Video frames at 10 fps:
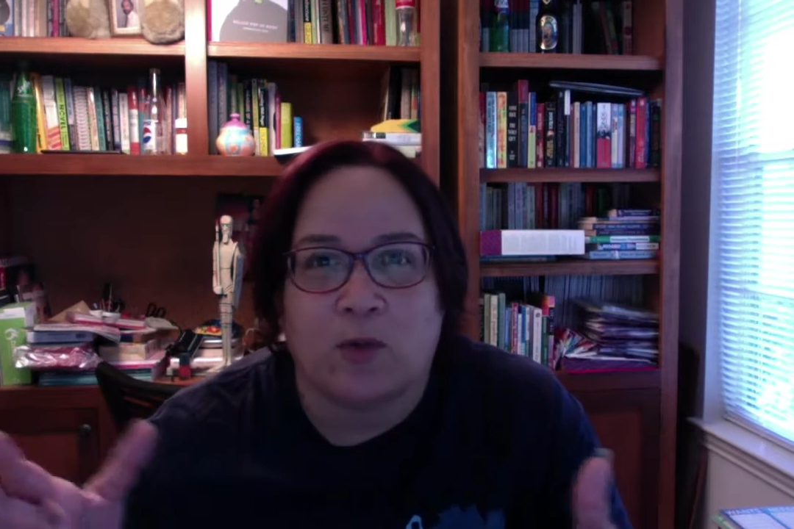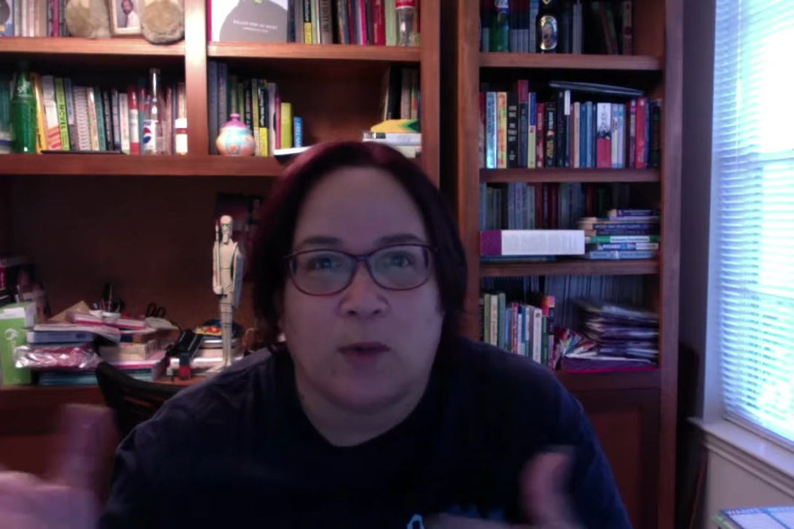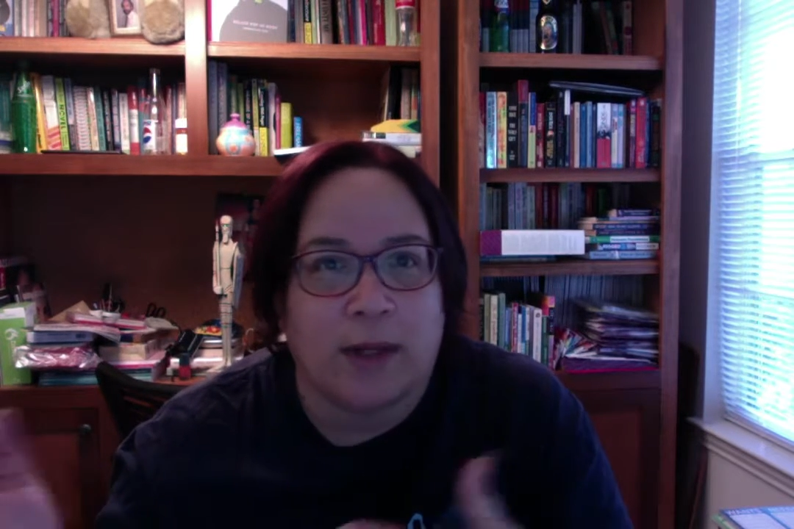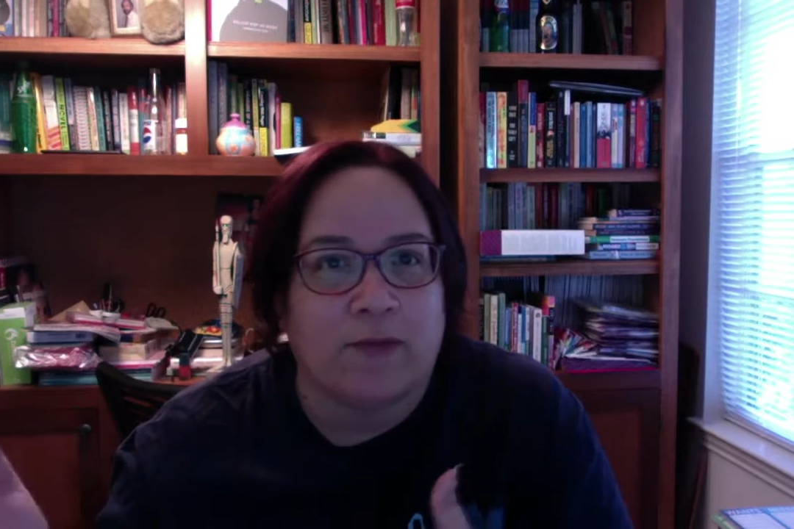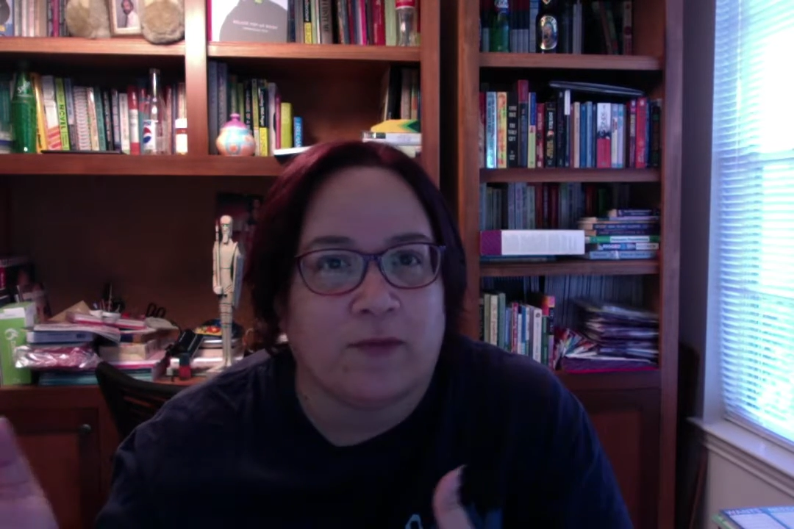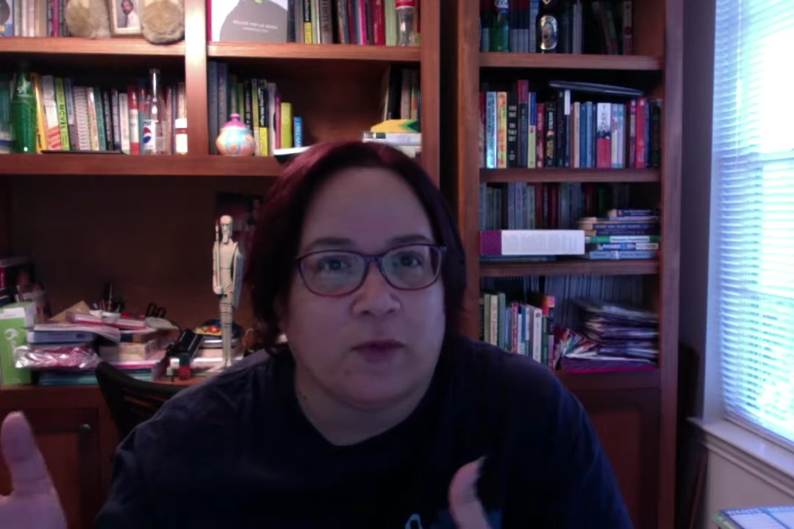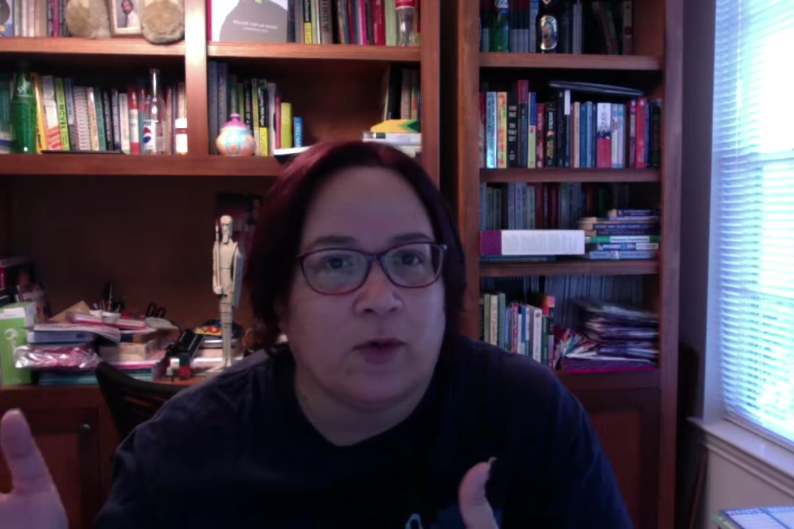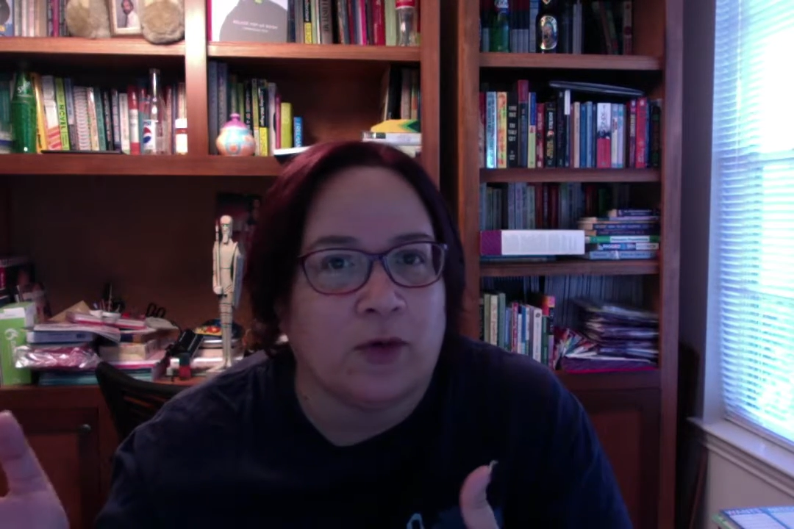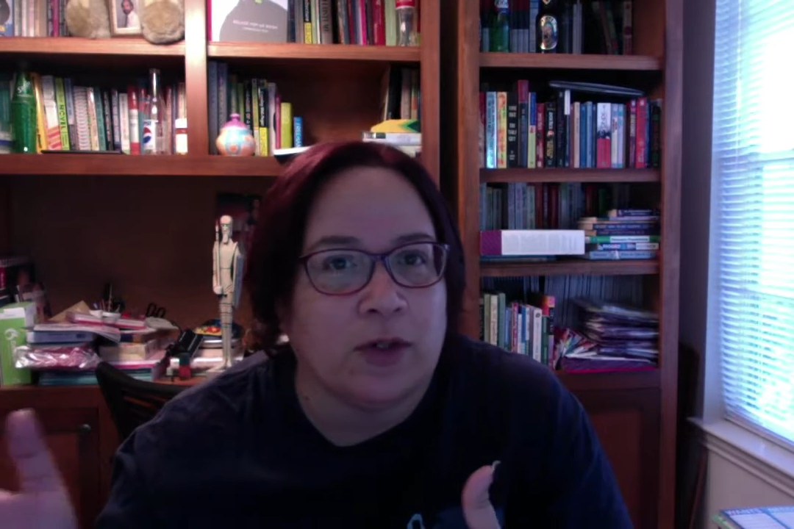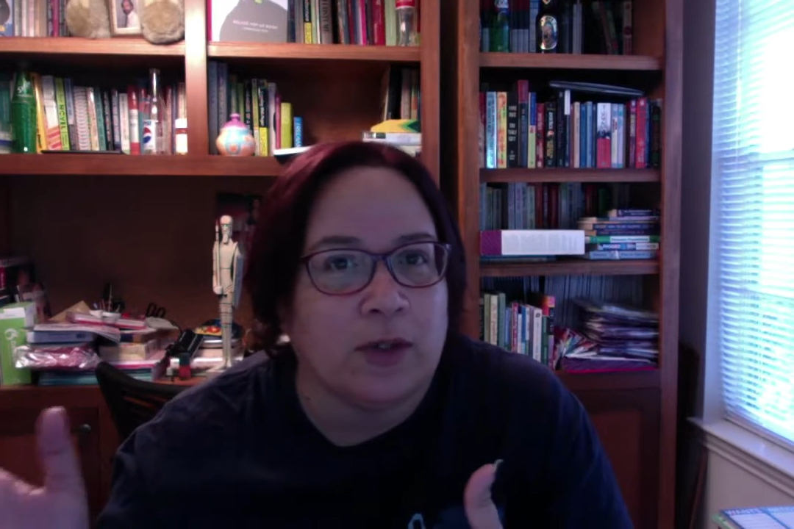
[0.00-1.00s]
went
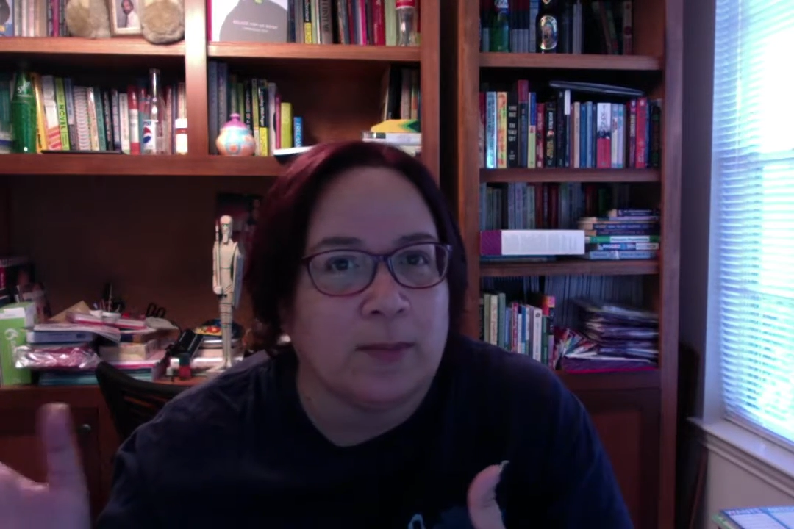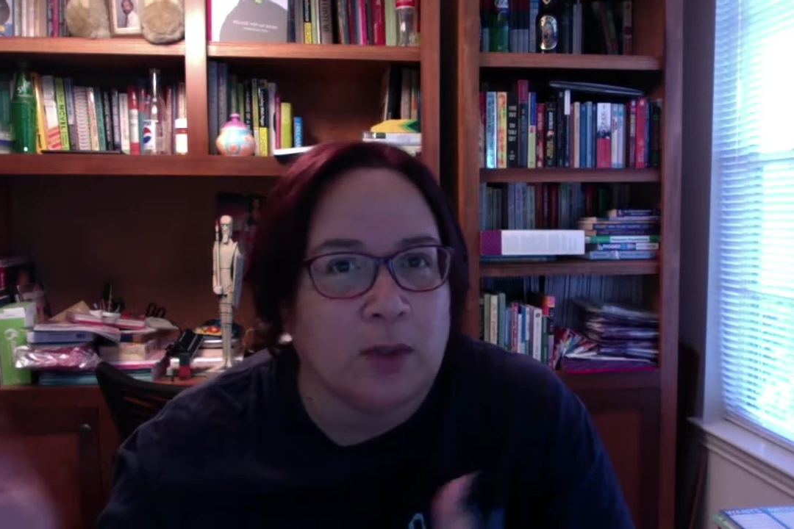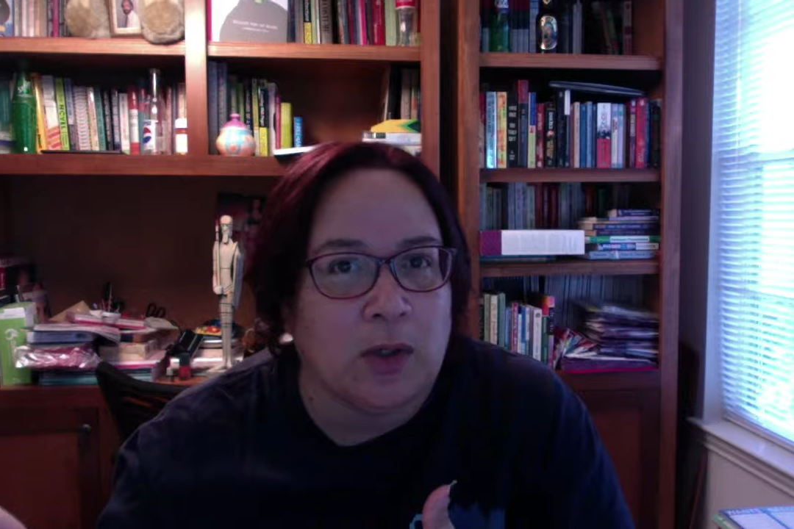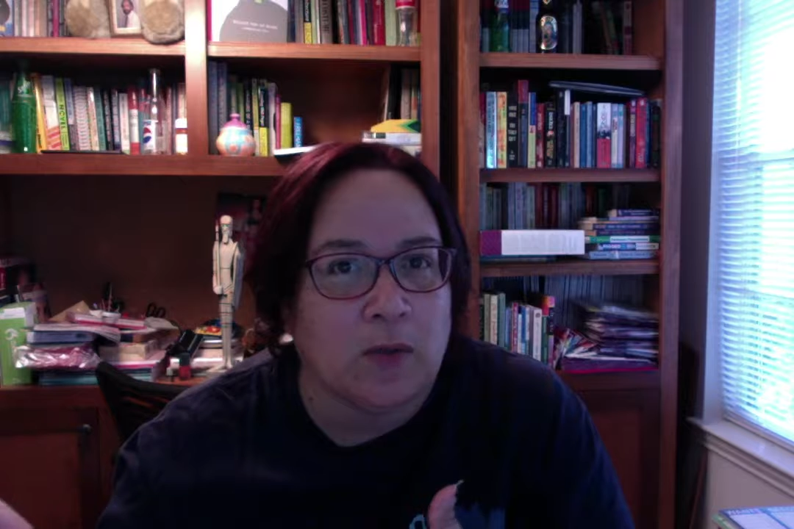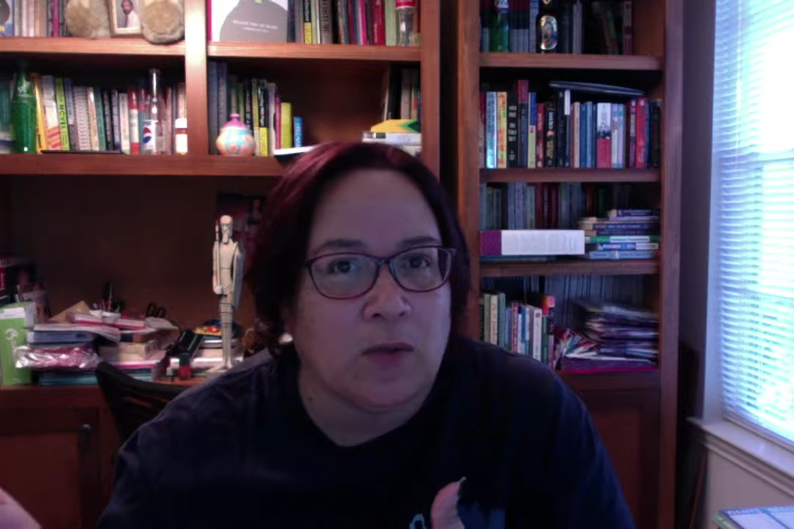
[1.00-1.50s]
for the blonde